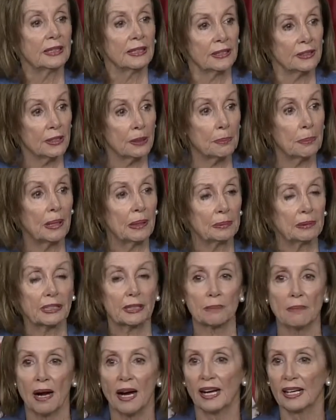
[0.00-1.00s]
in the
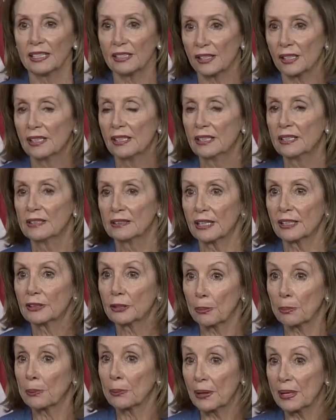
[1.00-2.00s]
public mind that
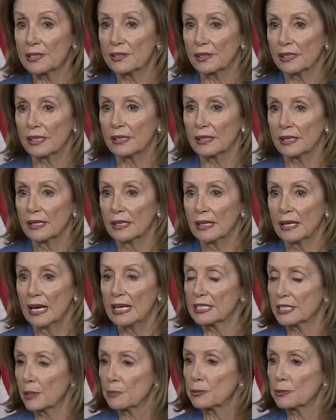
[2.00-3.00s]
the president has